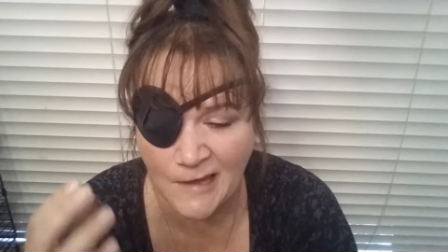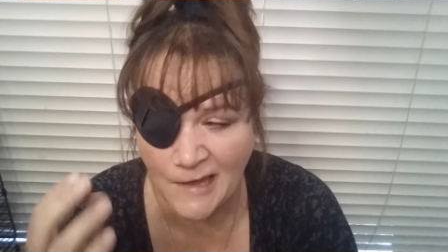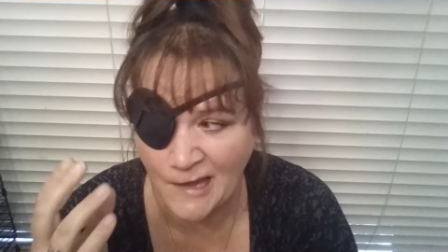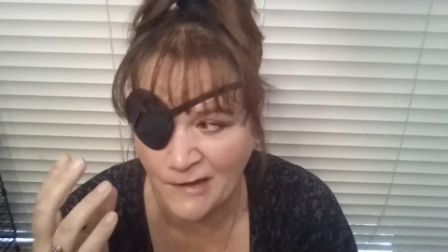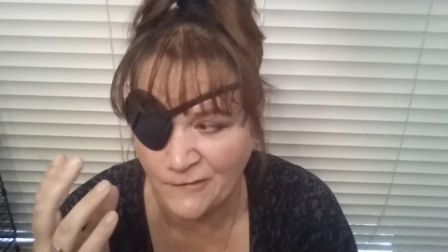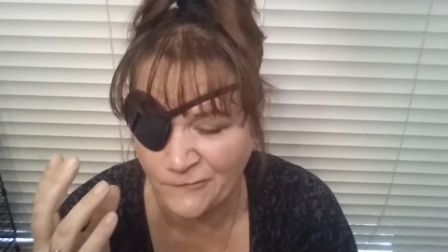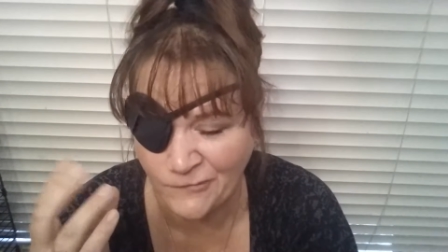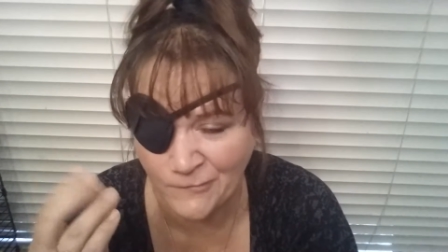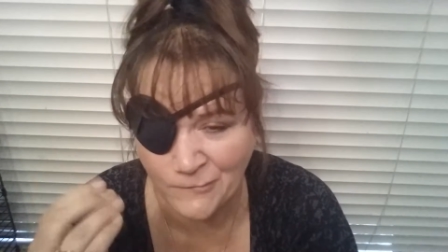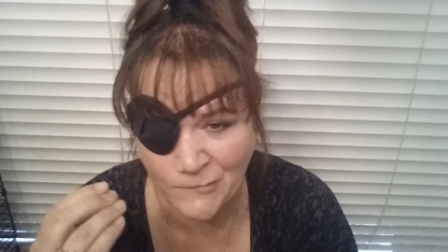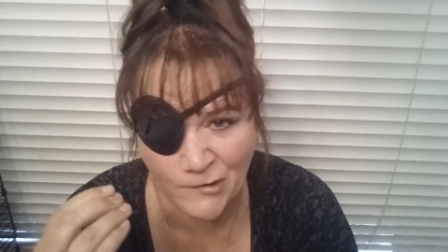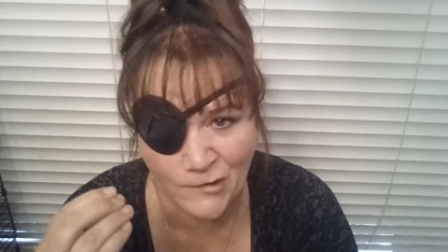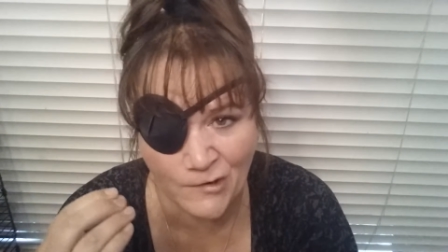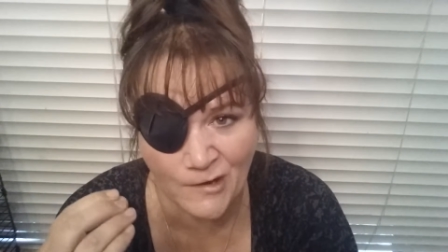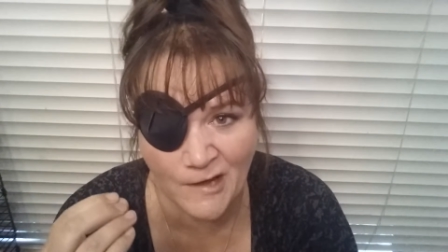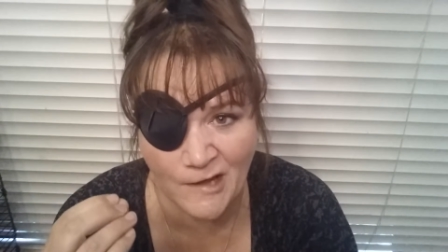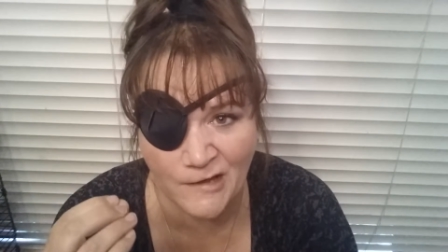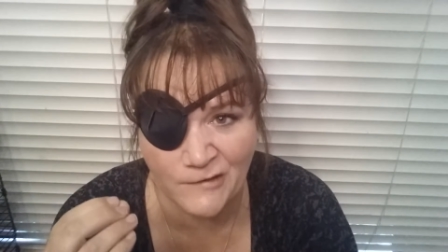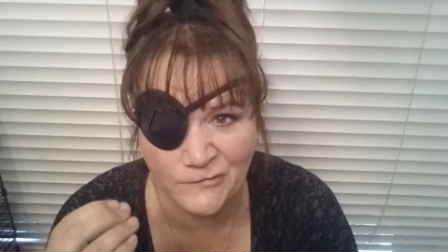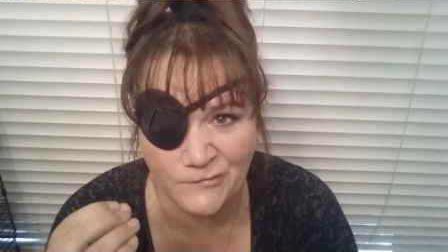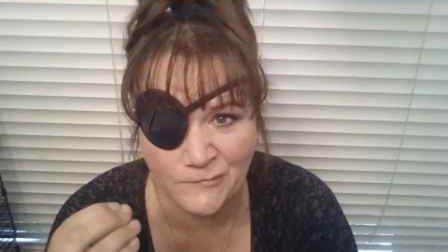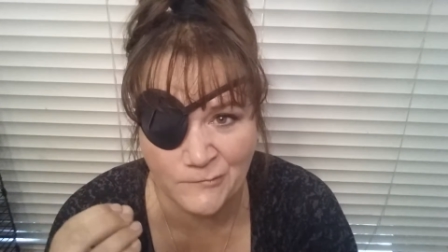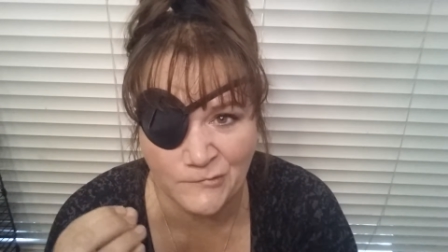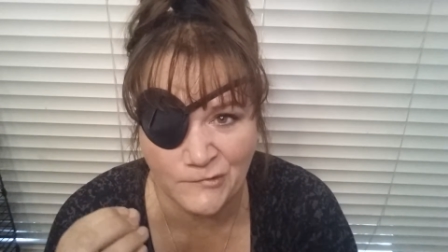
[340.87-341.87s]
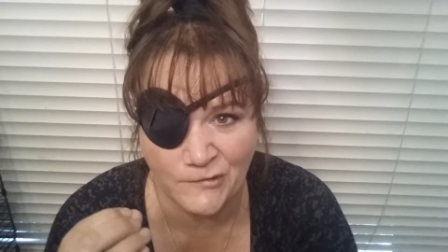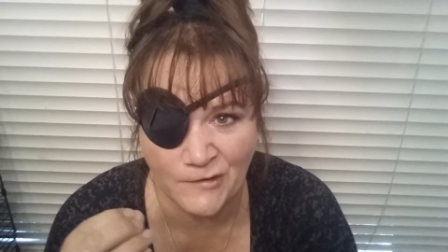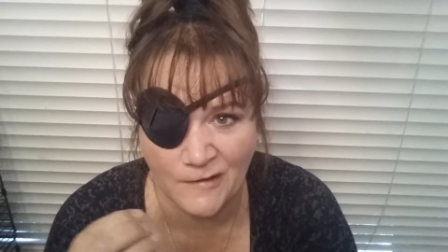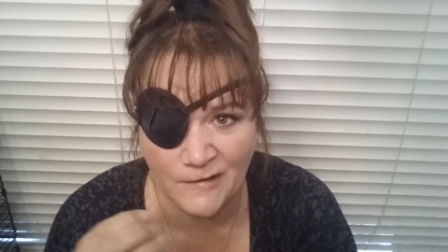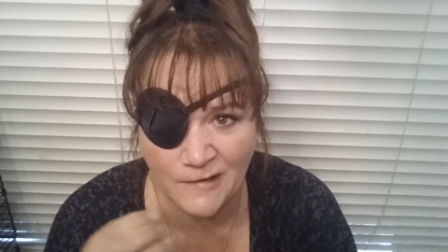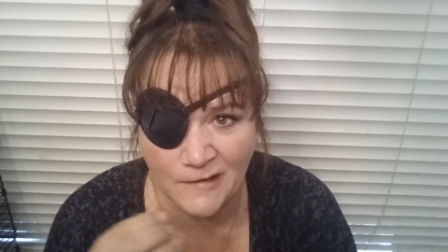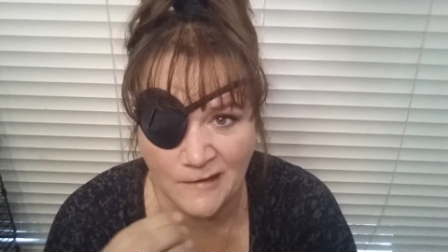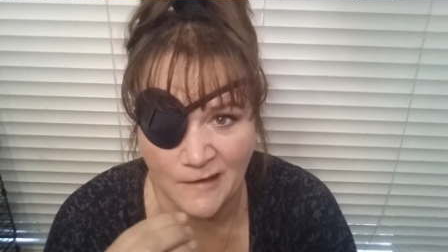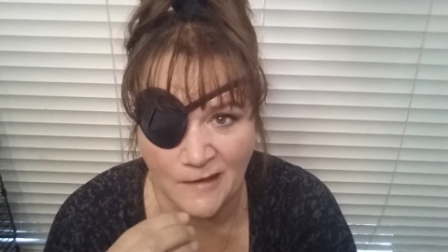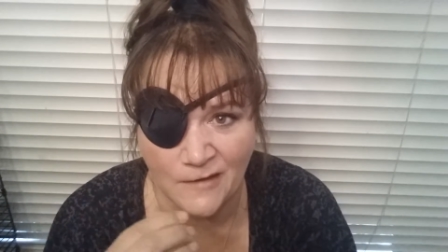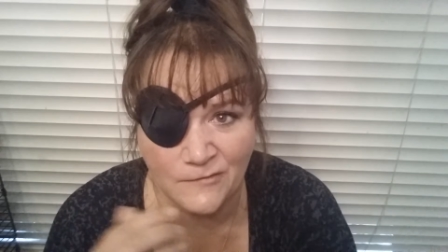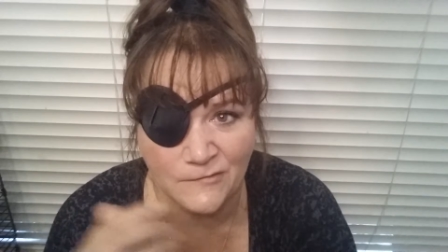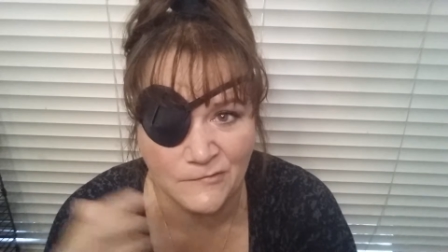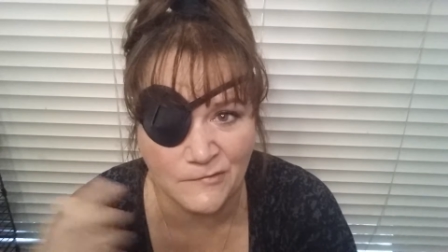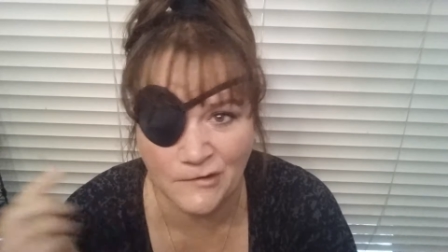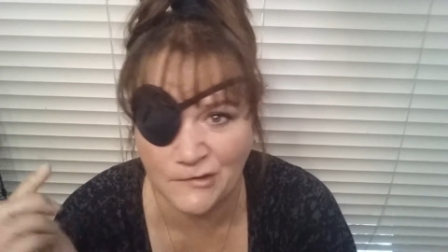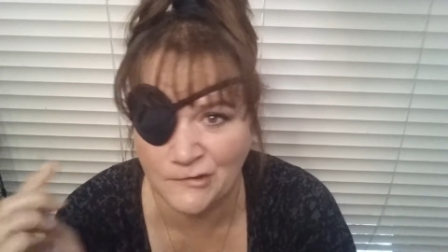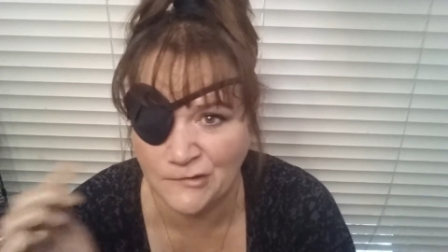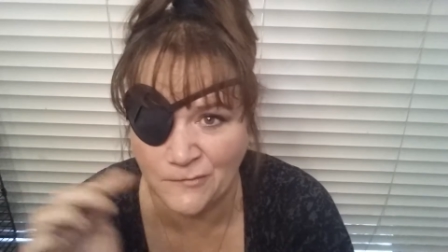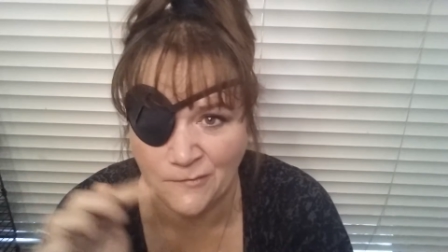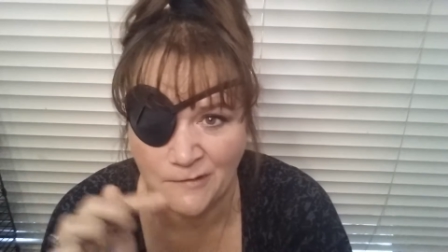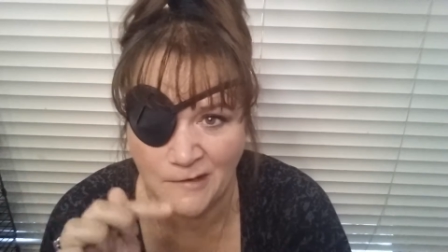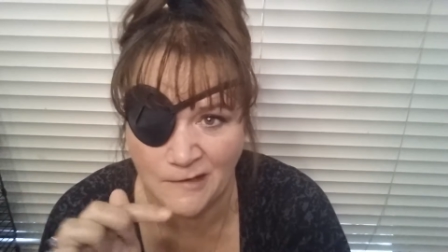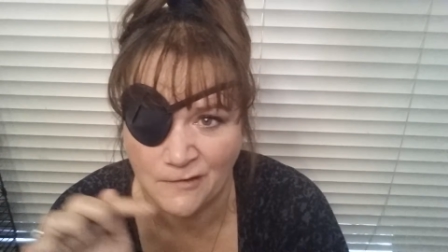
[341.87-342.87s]
and from your eye from drying out so
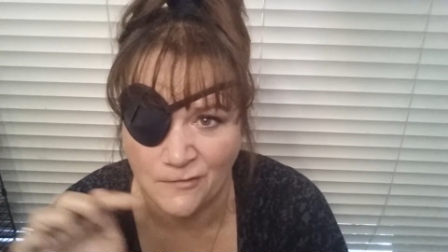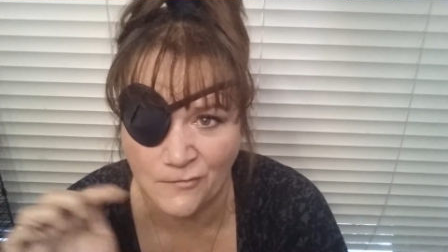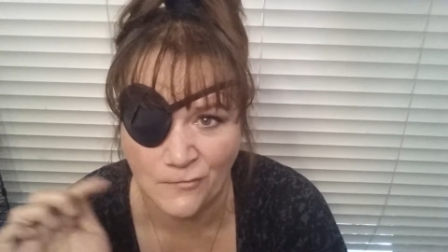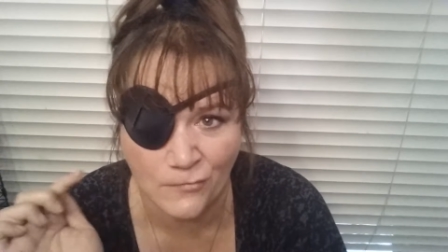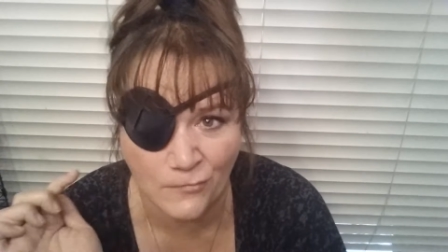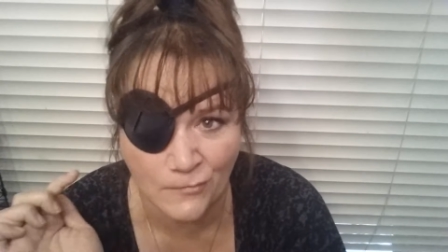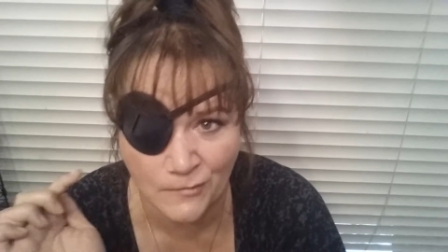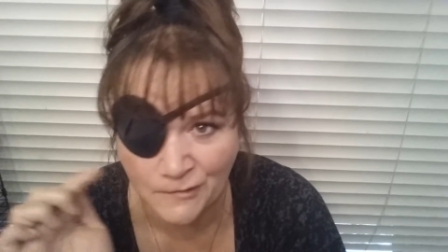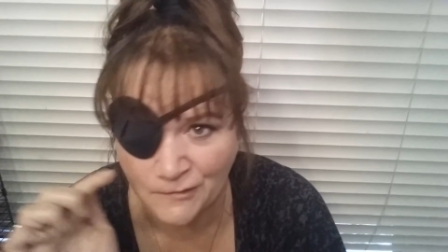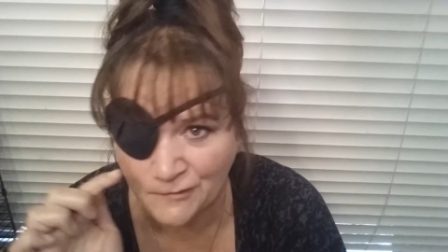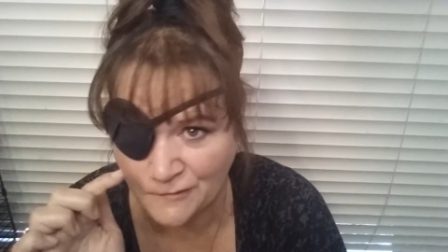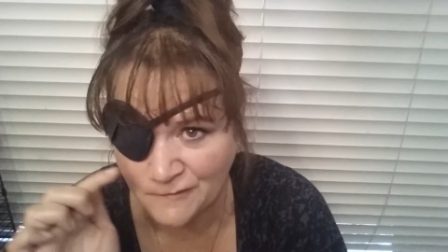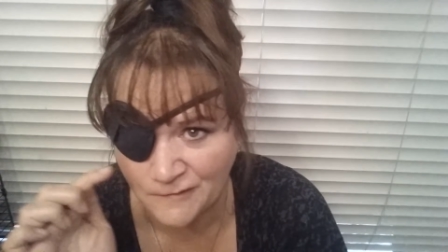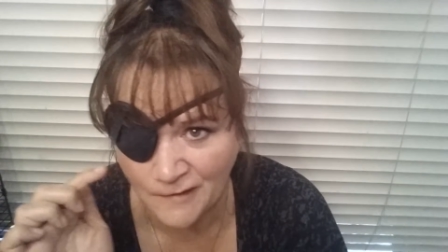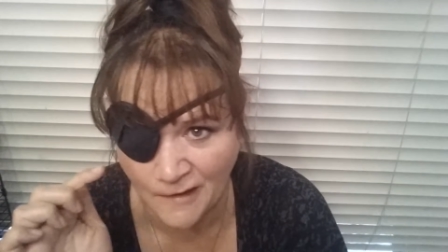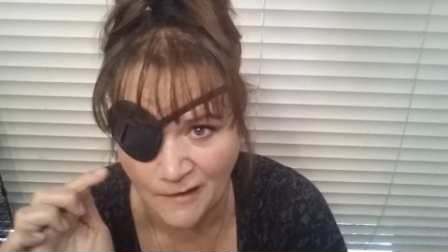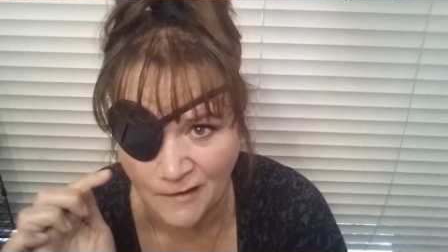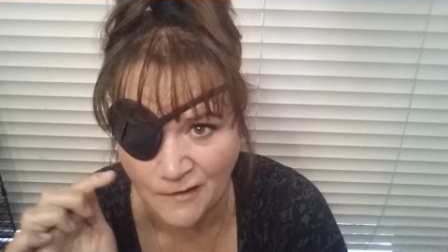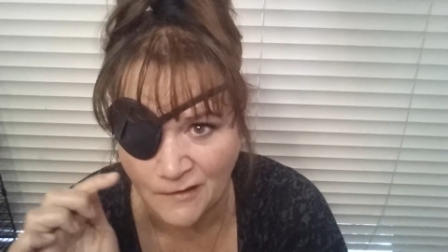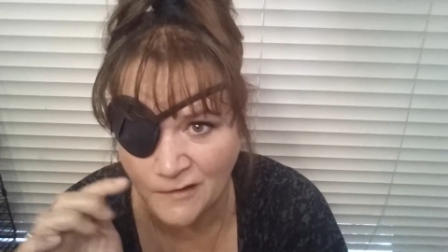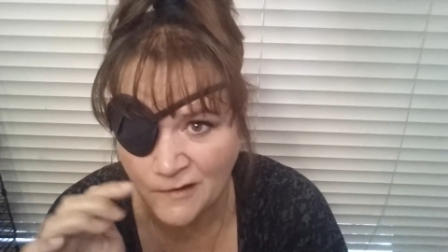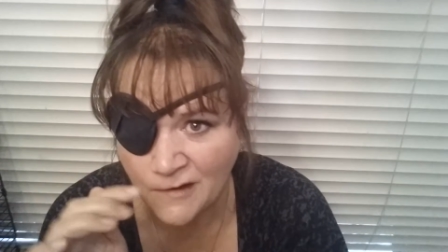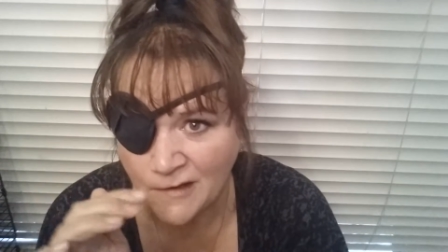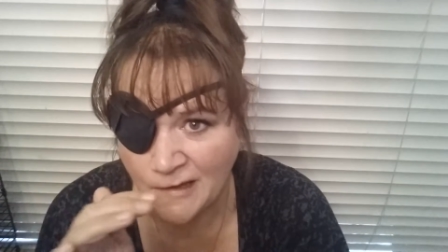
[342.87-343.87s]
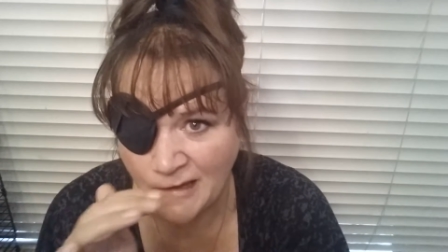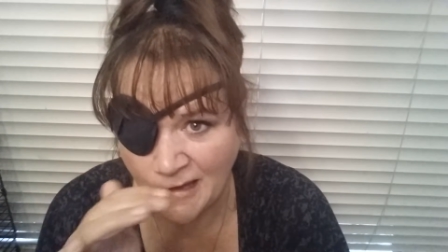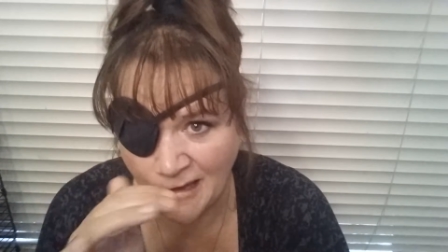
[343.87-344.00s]
you don't get a corneal tear